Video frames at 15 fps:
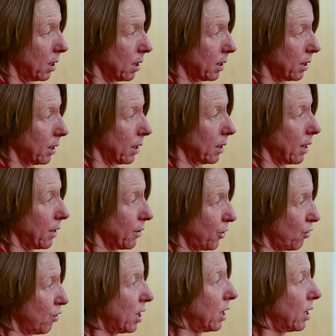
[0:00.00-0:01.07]
I think that
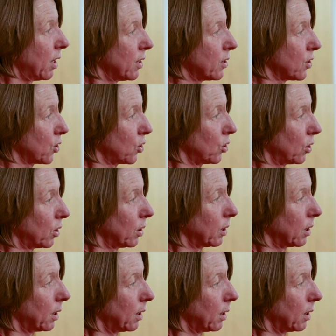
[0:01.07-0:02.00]
3 years ago